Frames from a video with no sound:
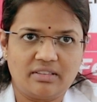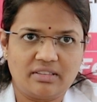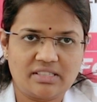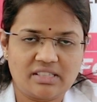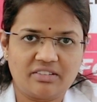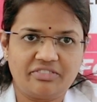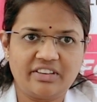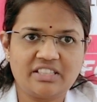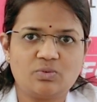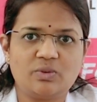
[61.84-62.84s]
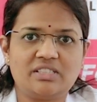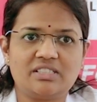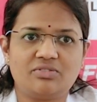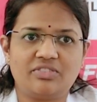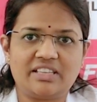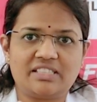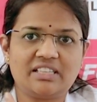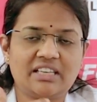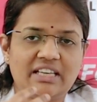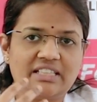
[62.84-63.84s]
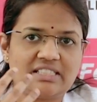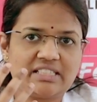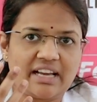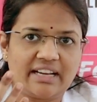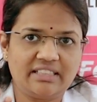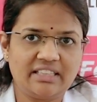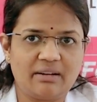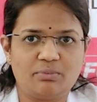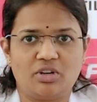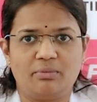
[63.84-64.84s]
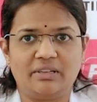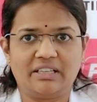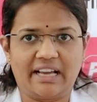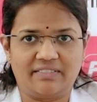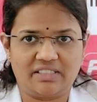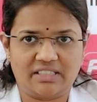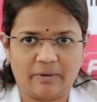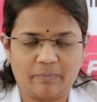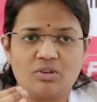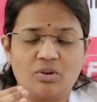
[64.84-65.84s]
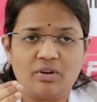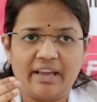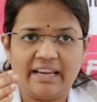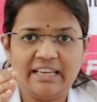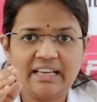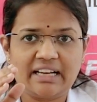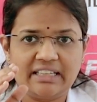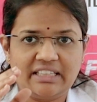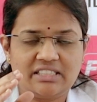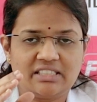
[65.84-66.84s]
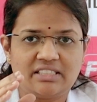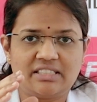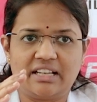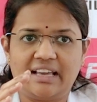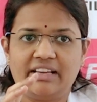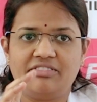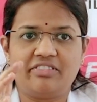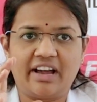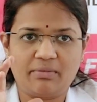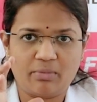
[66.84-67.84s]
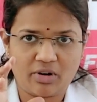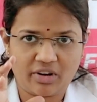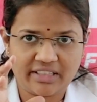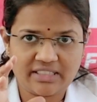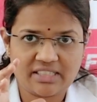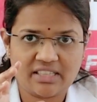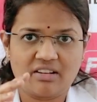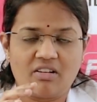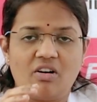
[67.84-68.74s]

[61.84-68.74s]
the surface which is facing inside the abdomen cavity so any conditions like fibroids